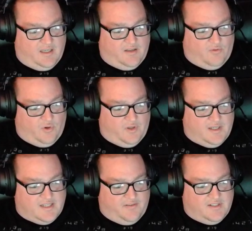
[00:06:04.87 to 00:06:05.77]
it rolled a
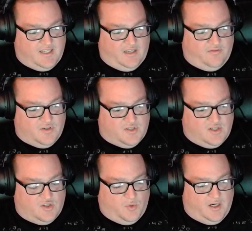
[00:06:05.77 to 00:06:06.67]
17 versus
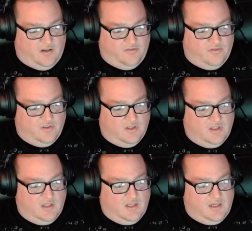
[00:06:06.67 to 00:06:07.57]
a 12.
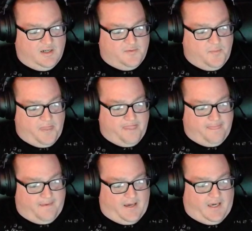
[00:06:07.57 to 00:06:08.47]

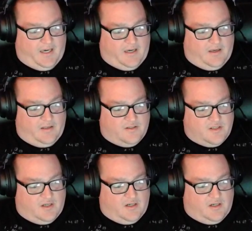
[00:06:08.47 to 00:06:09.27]
And